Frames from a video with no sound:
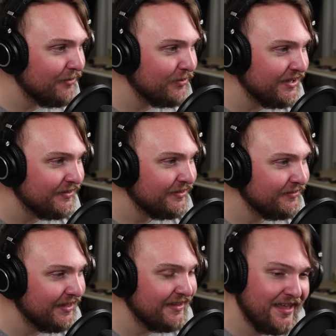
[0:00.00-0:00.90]
yeah, what,
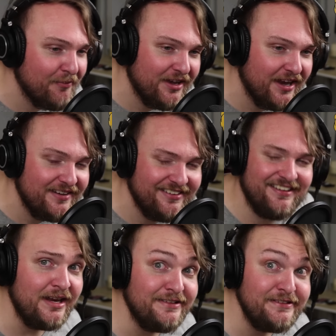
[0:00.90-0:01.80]
yeah, yeah, but Ed,
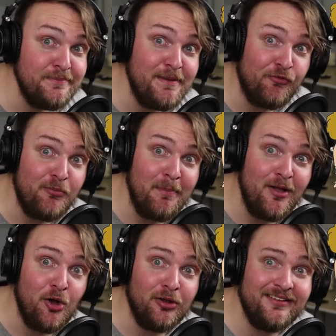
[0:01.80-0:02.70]
I need TV for my
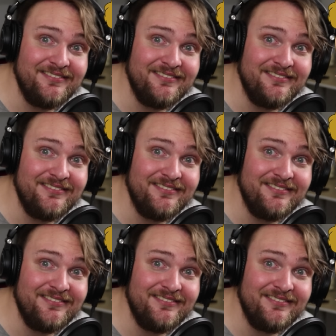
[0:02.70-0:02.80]
bungle.